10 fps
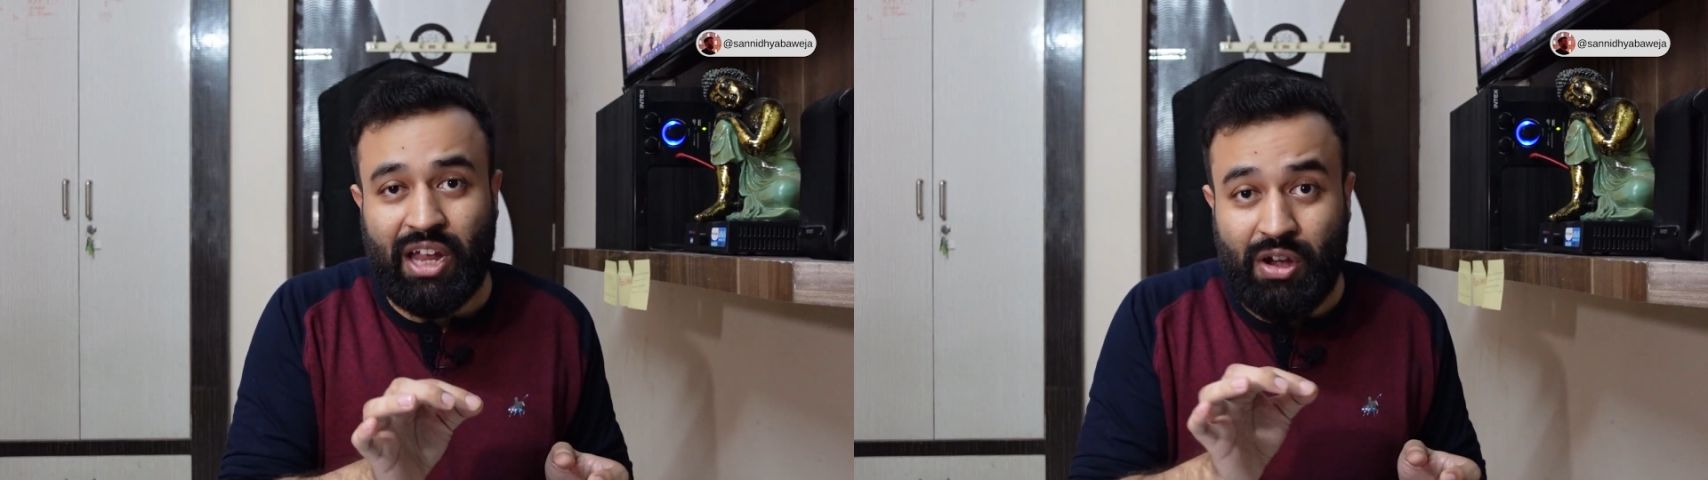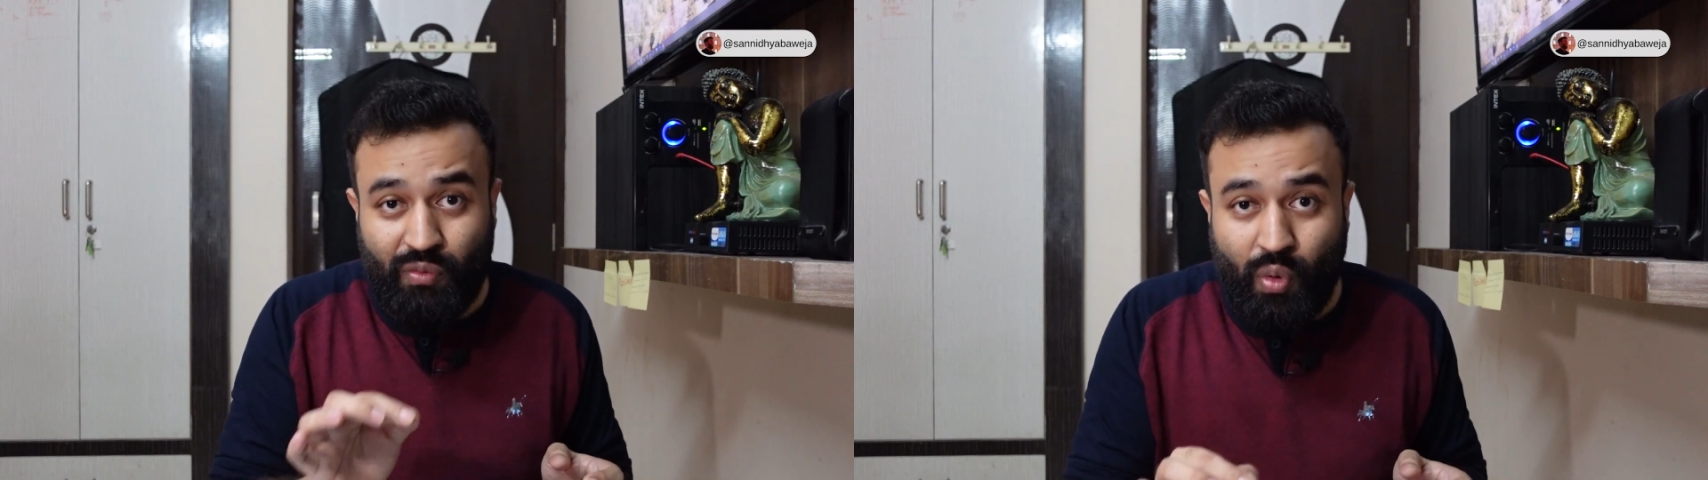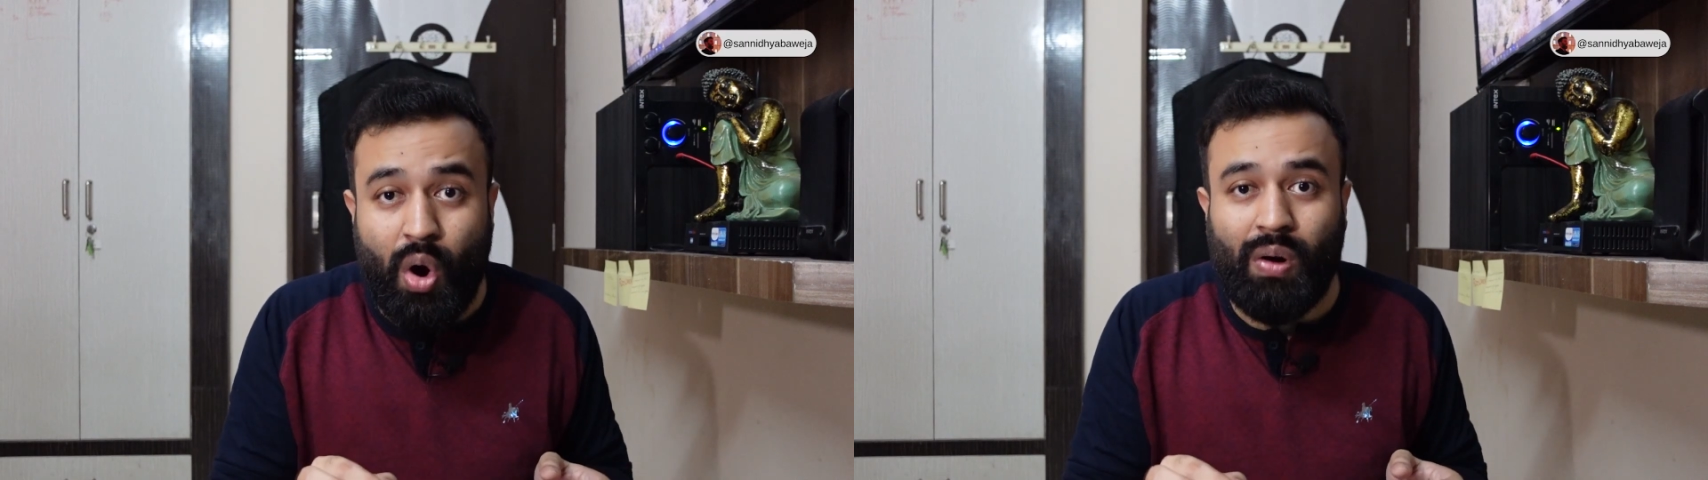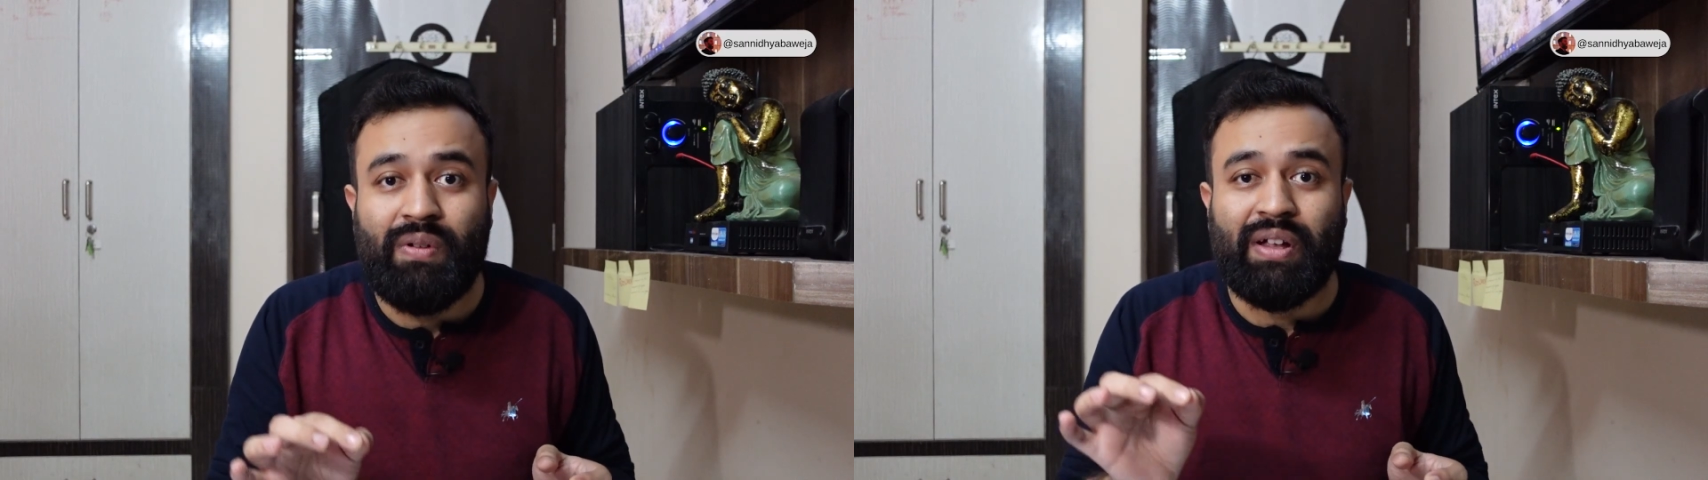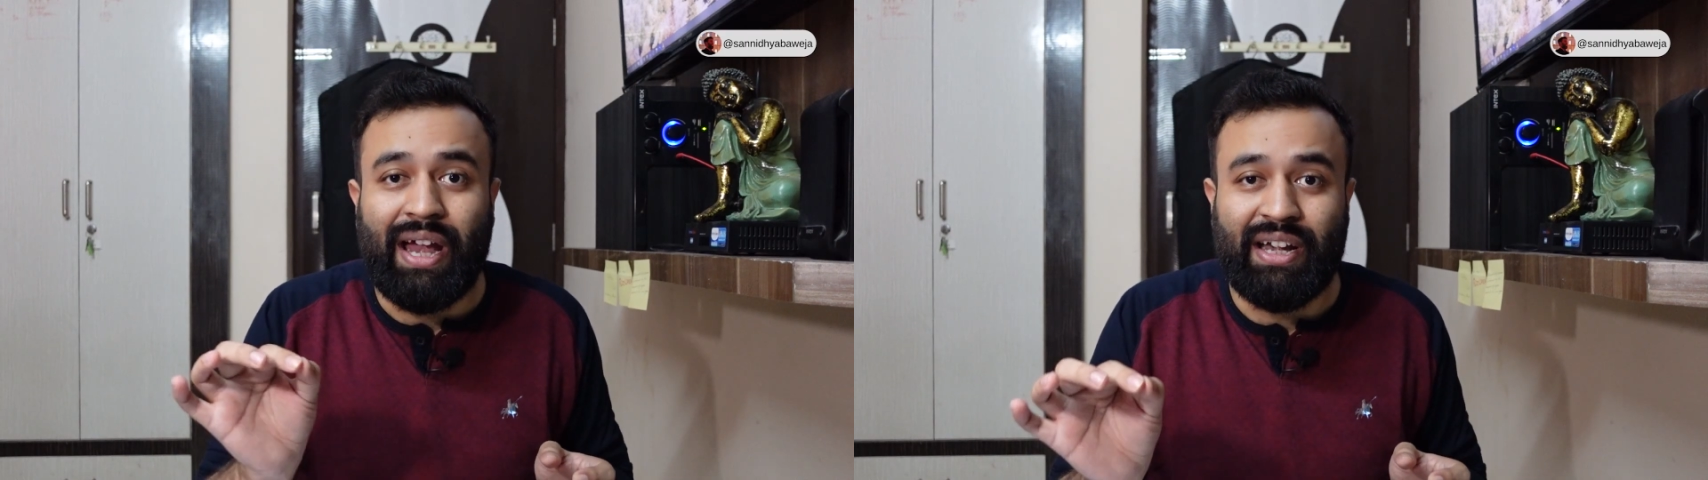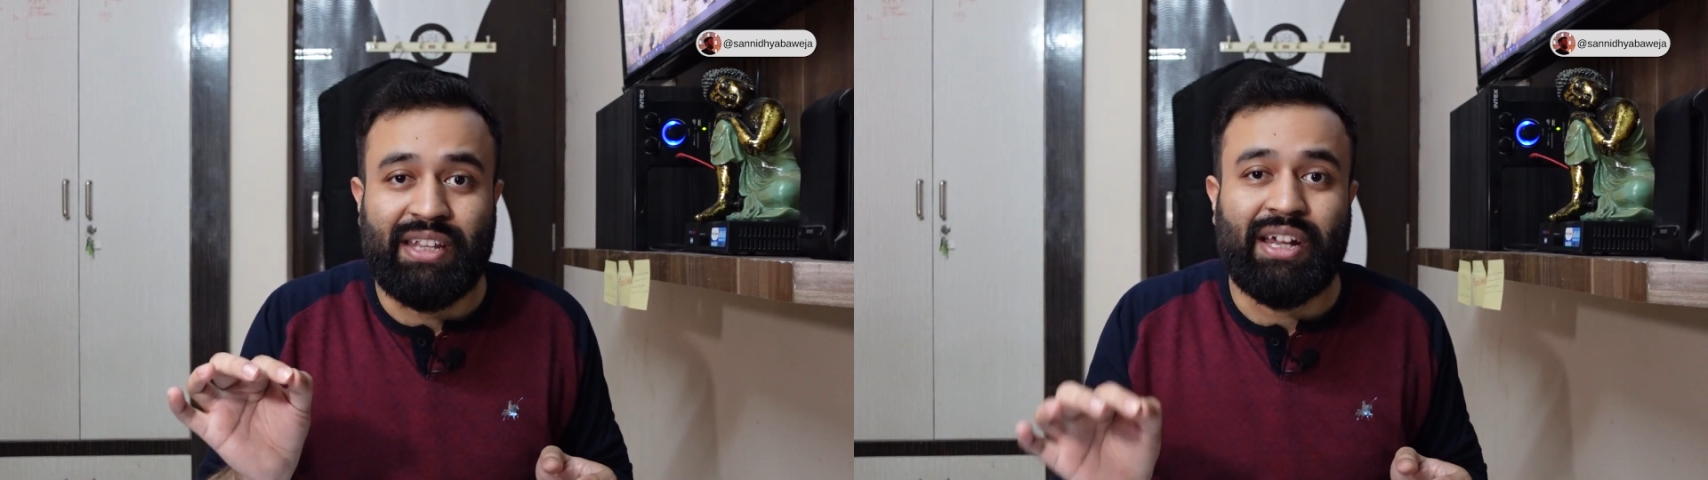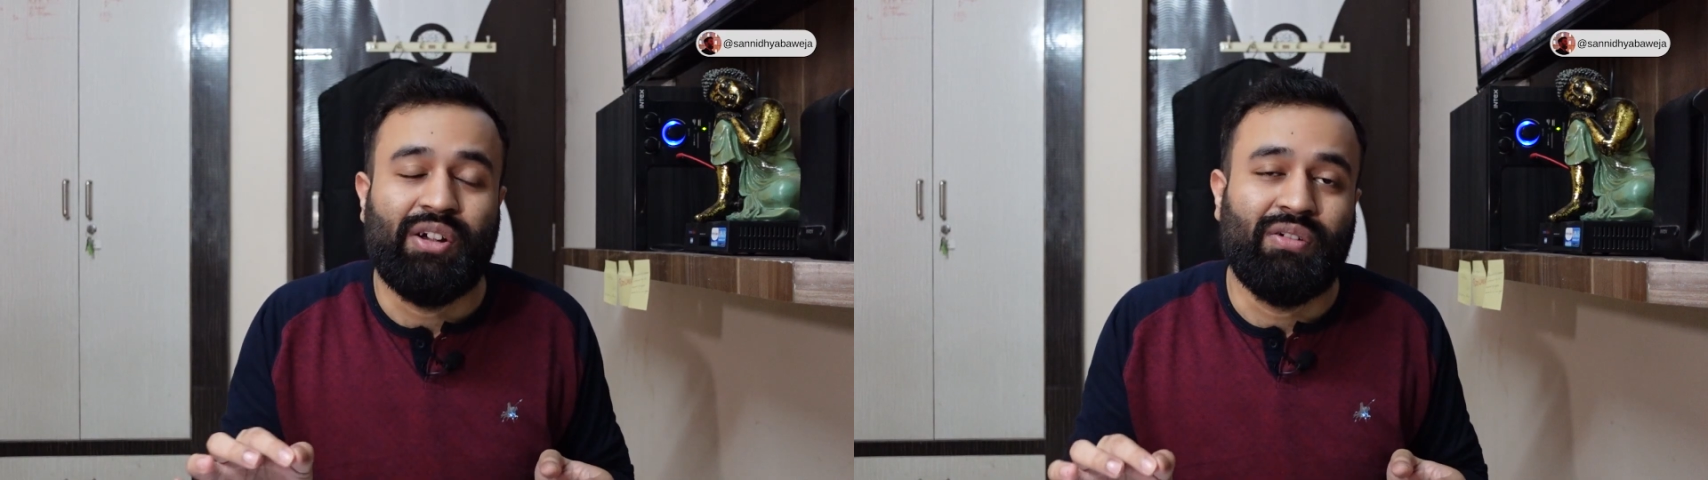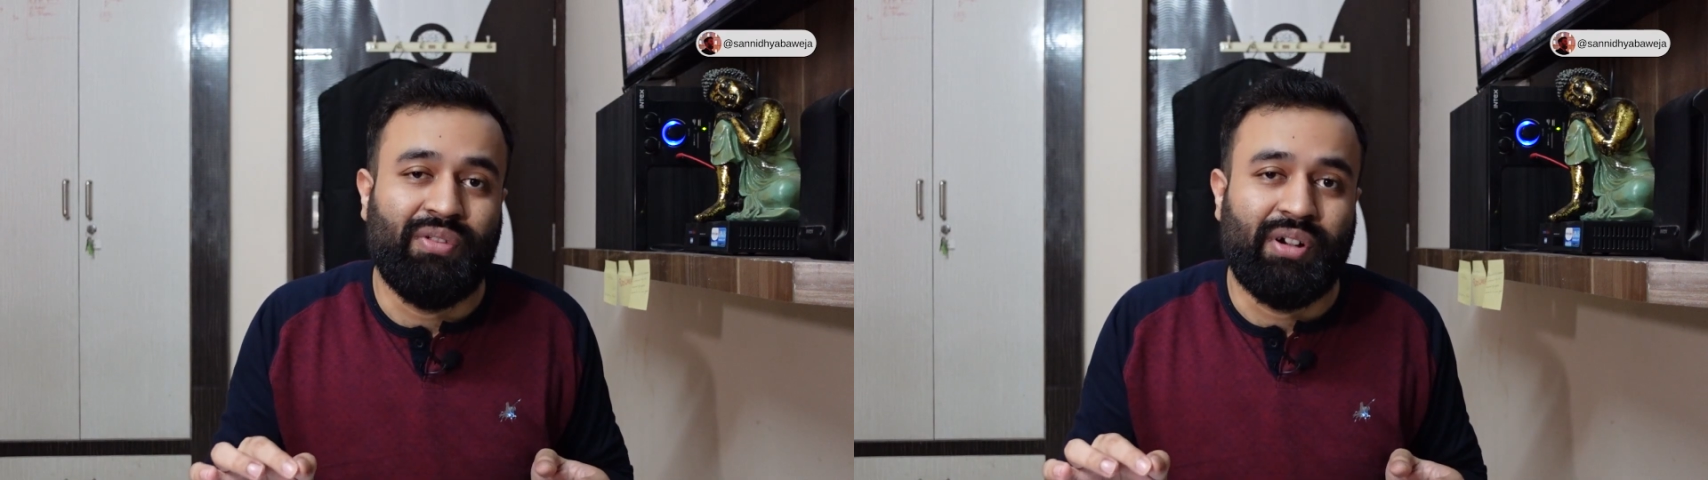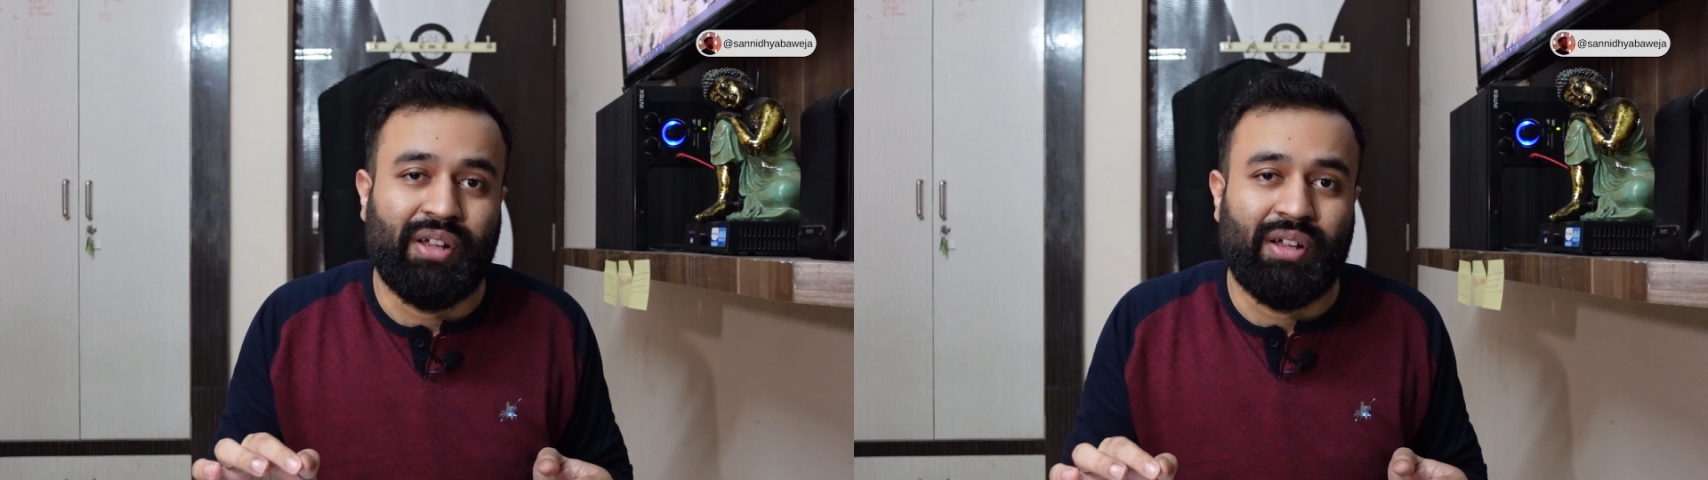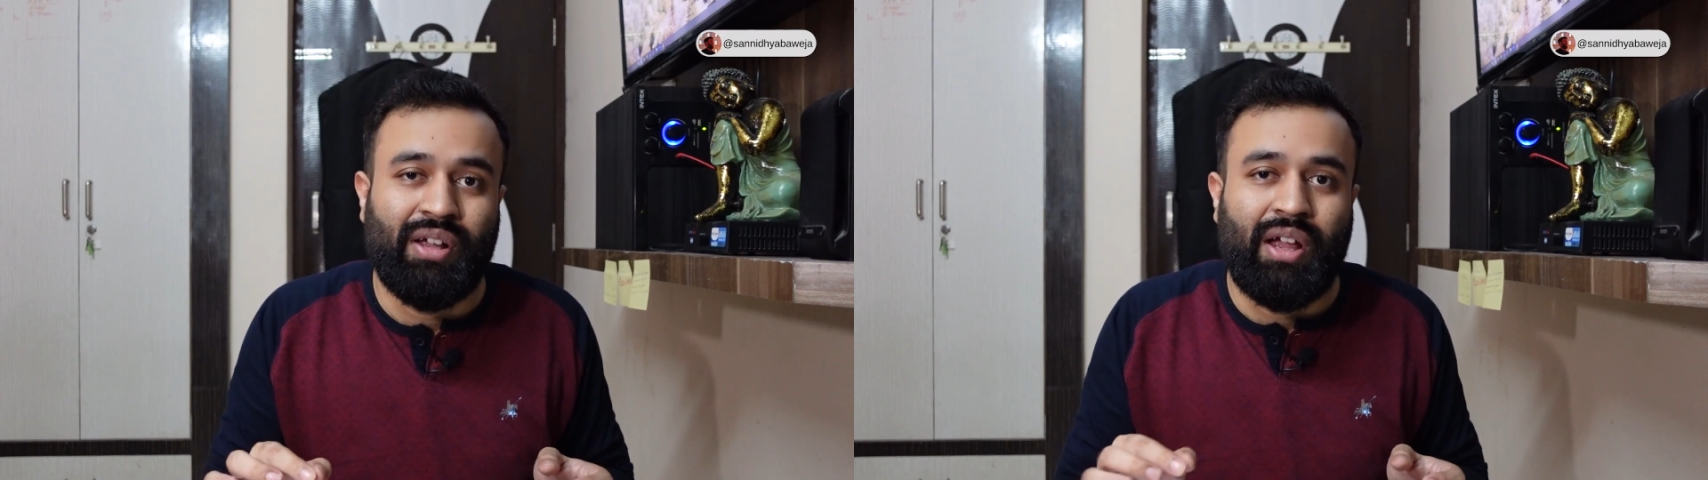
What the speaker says: involved at the end of the day.